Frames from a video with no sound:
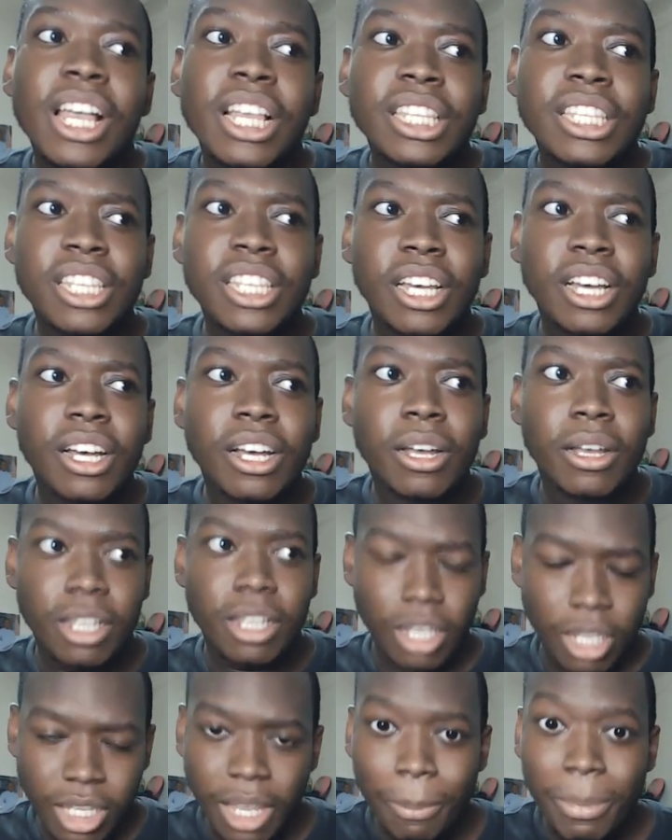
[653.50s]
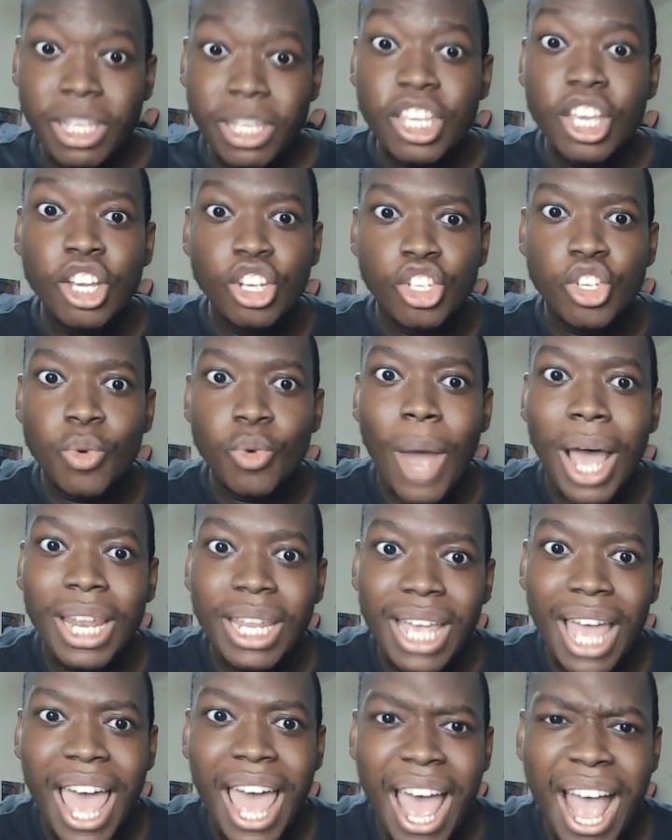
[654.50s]
to the potential
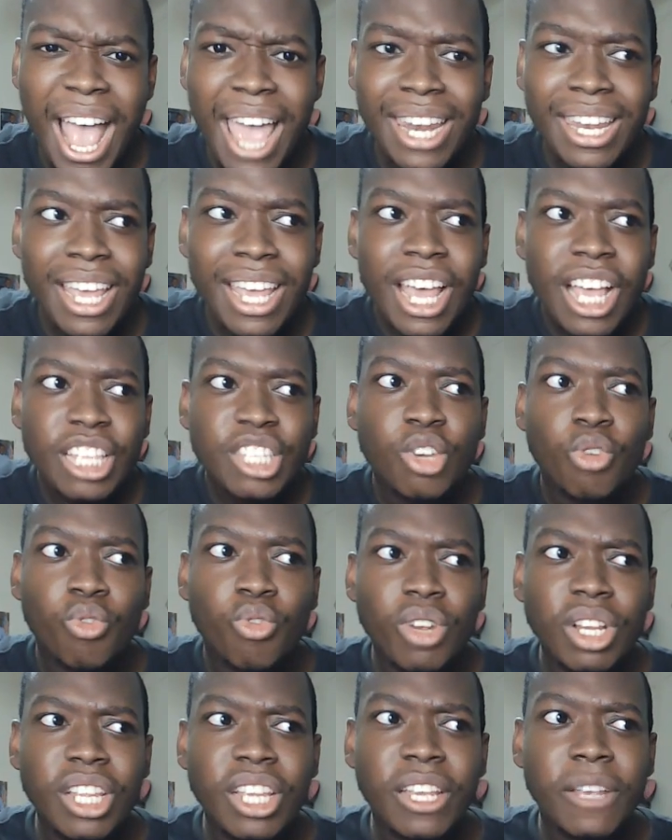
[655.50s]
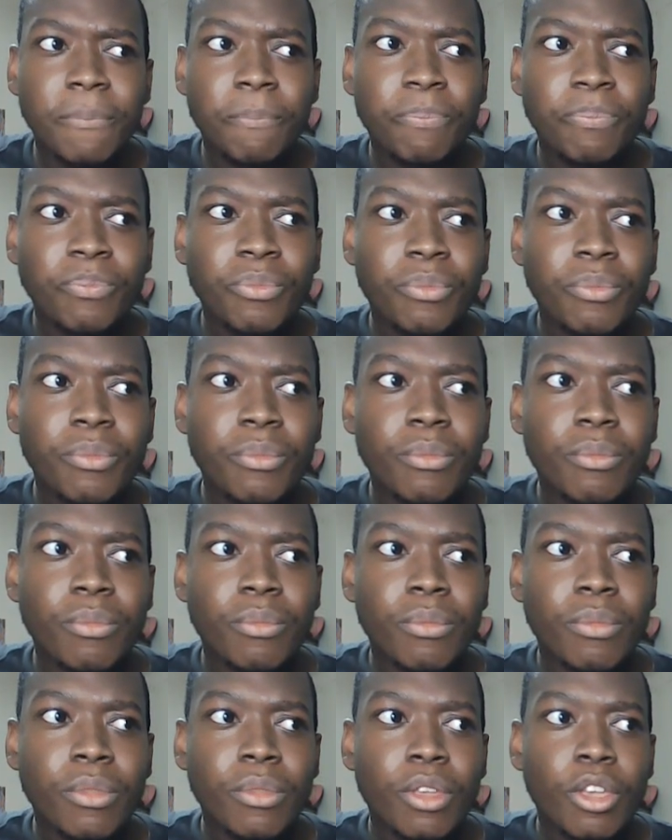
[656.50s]
Aaliyah had to really
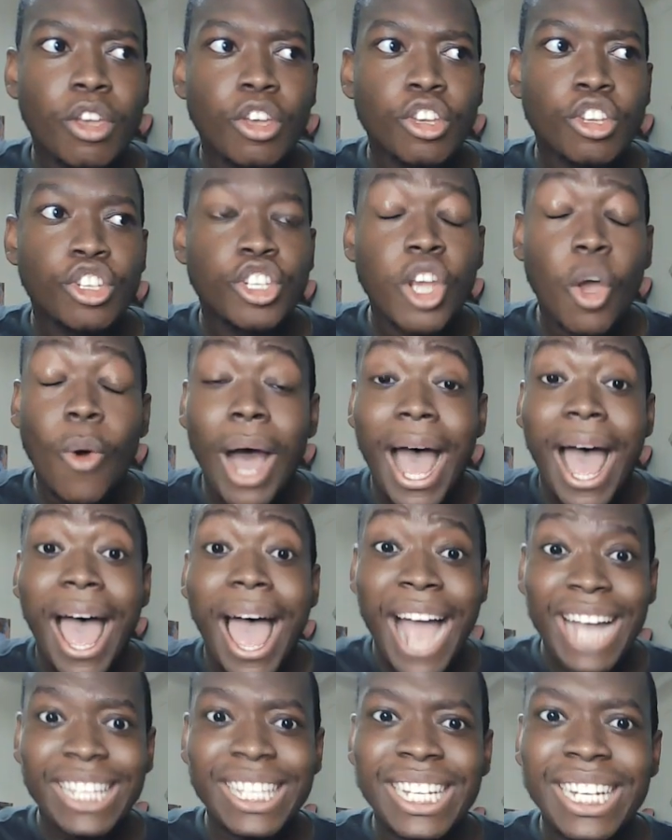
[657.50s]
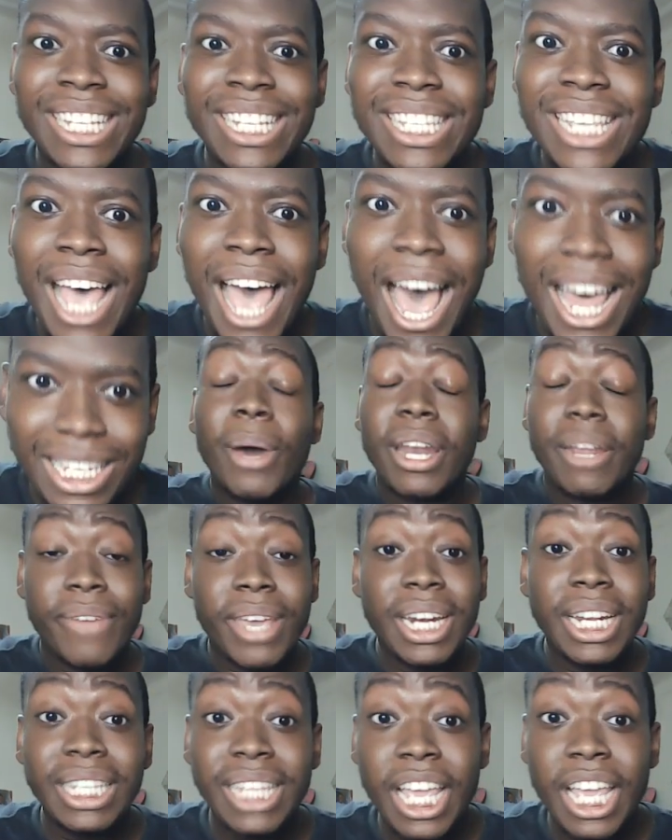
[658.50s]
show her acting talent. If
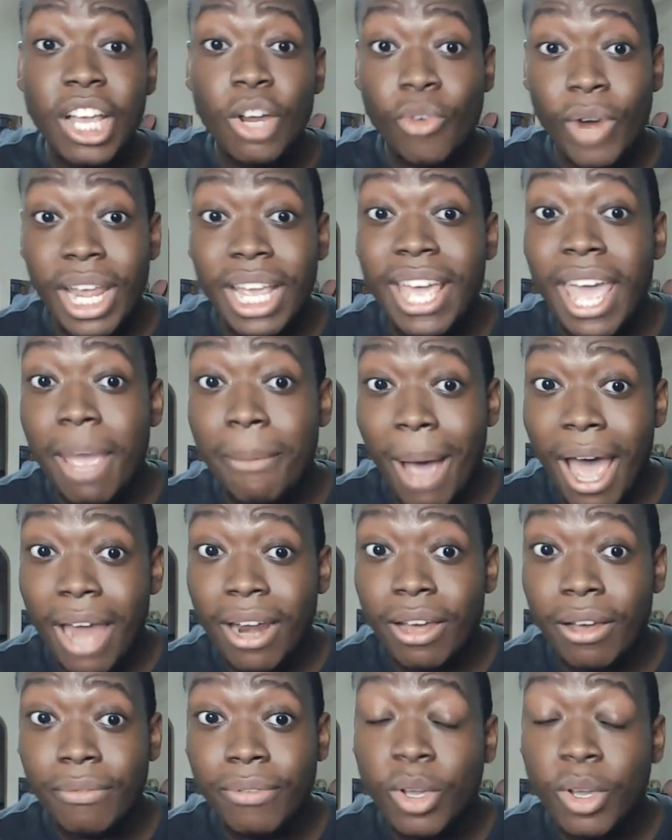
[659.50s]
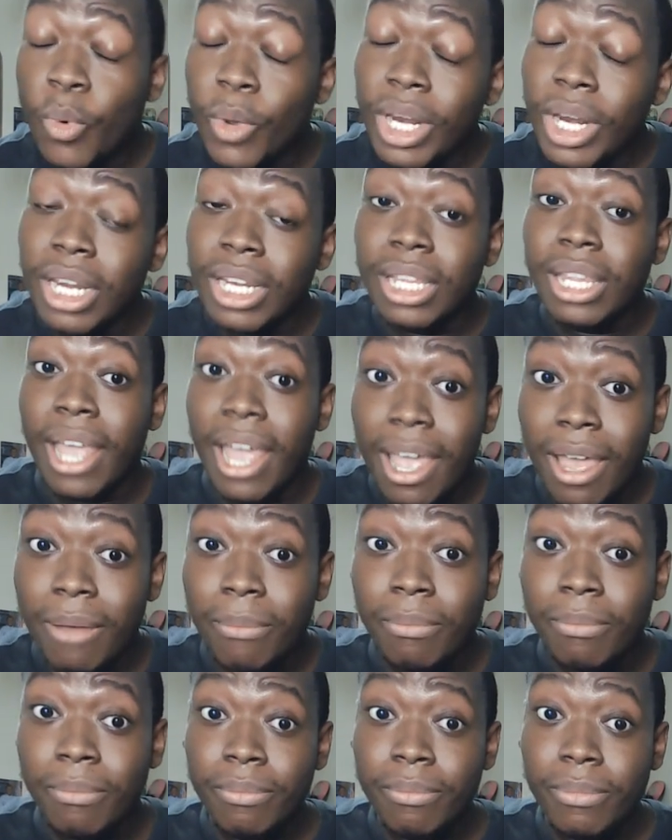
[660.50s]
anything great came out of Queen of the
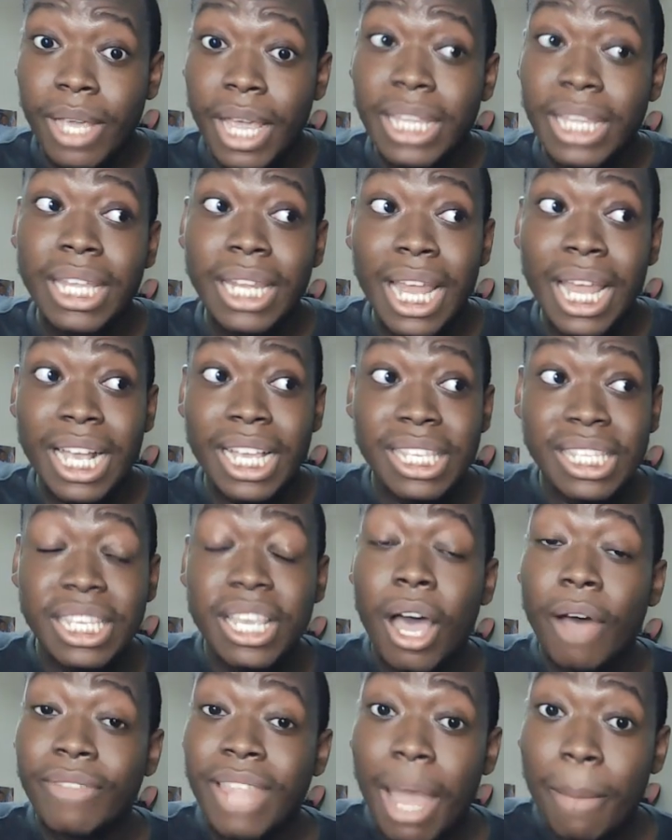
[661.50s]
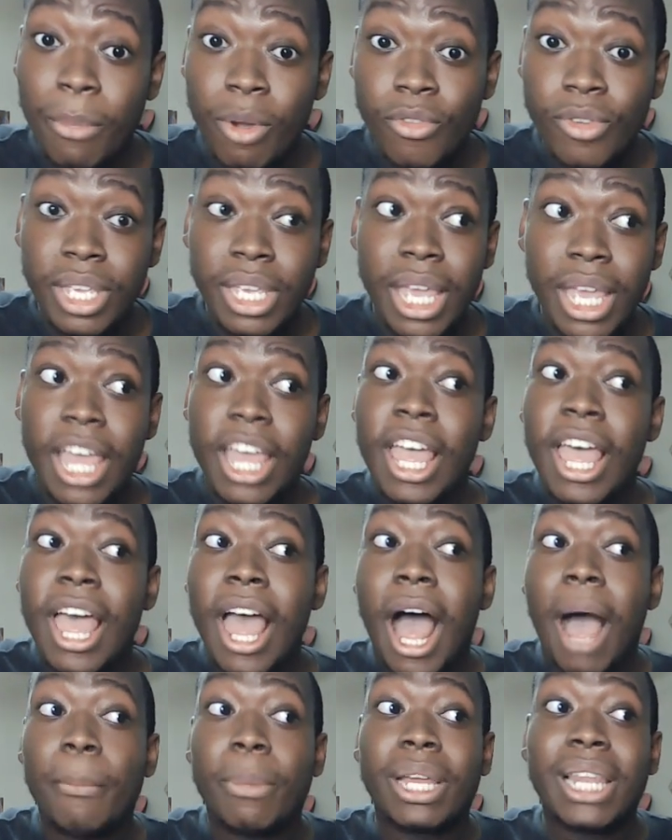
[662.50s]
Damned and the legacy of that movie,
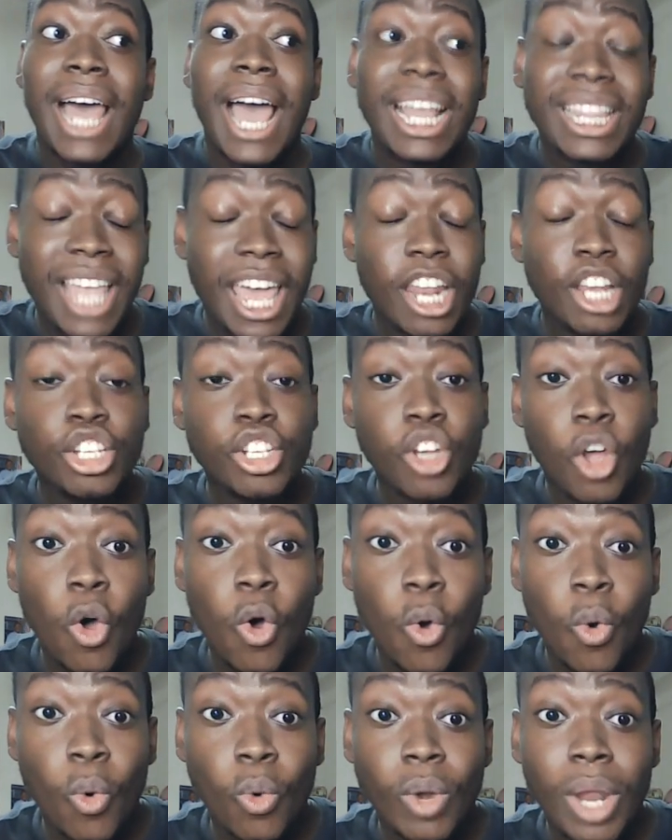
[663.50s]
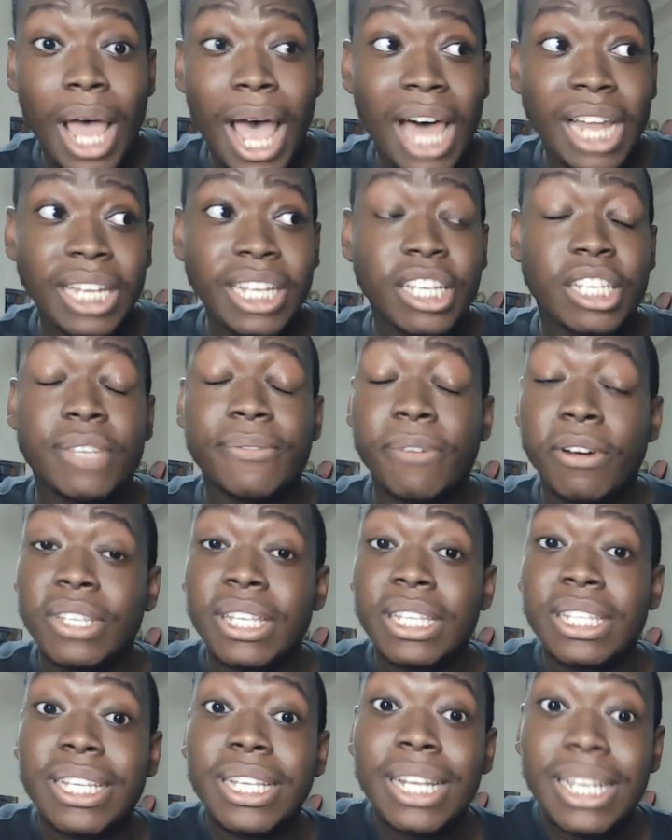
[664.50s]
I'm glad that it showed Aaliyah's
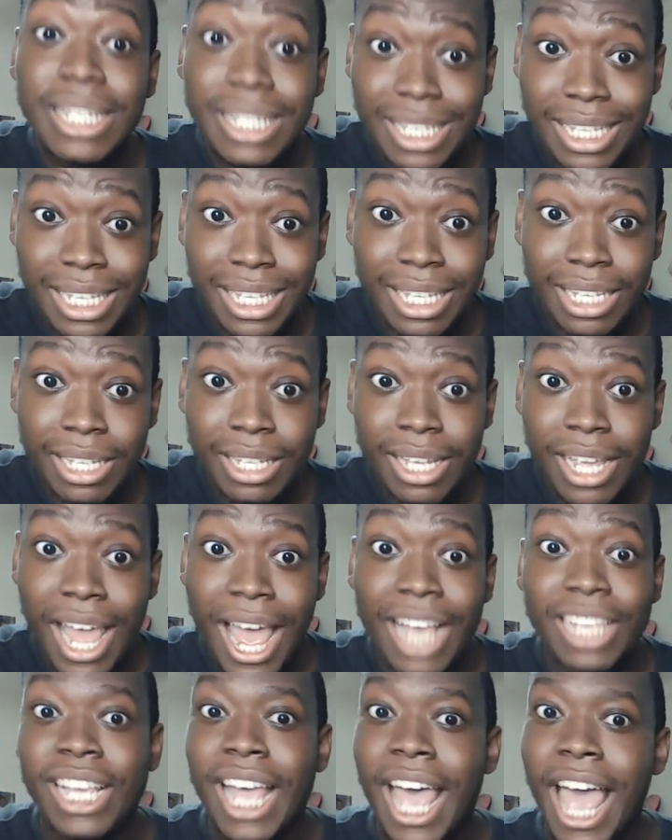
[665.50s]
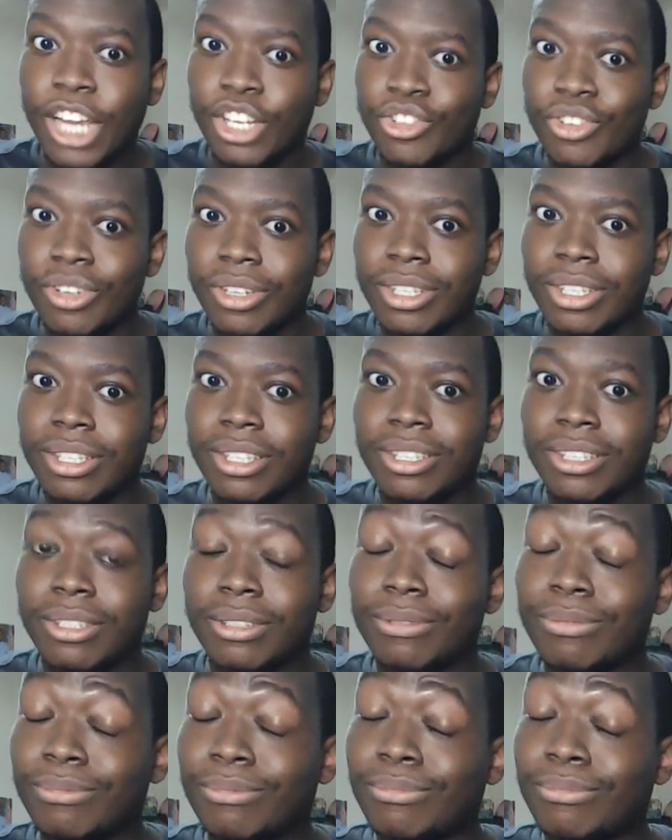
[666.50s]
versatility as an actress.